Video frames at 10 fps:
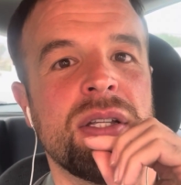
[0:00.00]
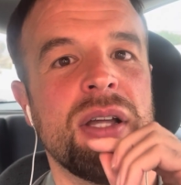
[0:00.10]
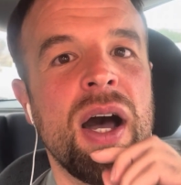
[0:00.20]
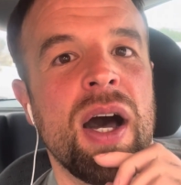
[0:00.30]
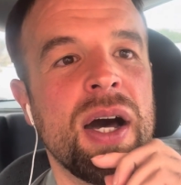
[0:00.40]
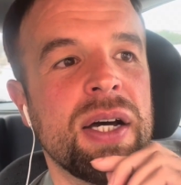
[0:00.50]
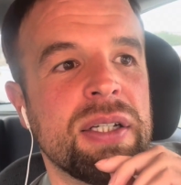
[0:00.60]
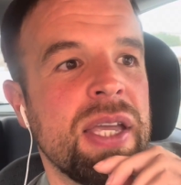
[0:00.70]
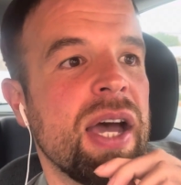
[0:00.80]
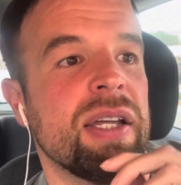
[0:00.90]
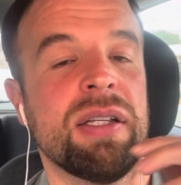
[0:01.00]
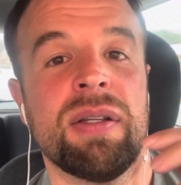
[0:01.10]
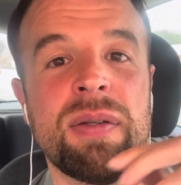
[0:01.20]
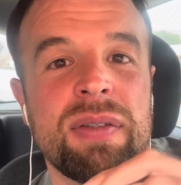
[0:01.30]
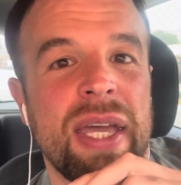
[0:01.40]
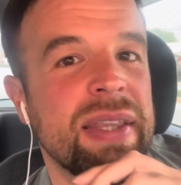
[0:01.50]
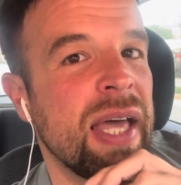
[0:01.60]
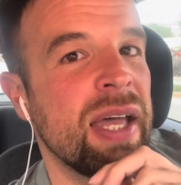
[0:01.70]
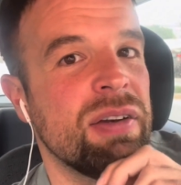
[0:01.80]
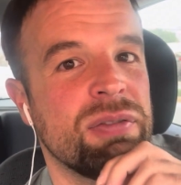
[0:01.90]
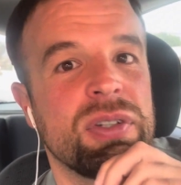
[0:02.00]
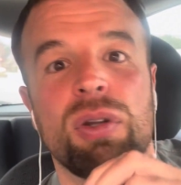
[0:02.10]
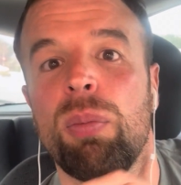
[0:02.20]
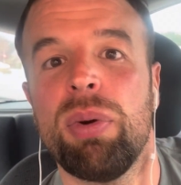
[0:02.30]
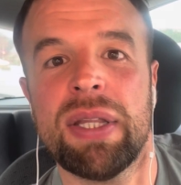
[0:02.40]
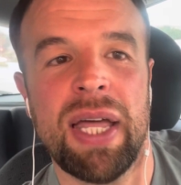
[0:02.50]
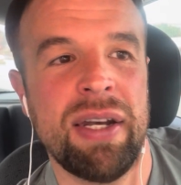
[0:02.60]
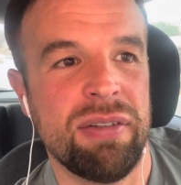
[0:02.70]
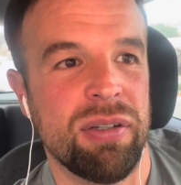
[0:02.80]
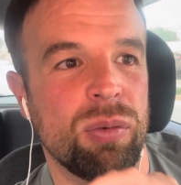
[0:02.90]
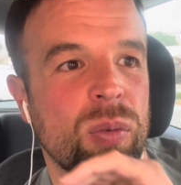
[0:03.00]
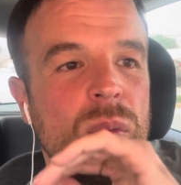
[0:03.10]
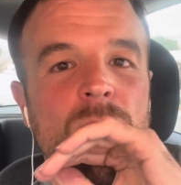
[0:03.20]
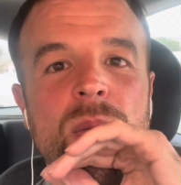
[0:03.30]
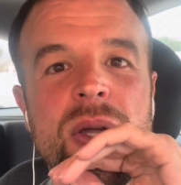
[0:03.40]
yeah, take that, and so bring that into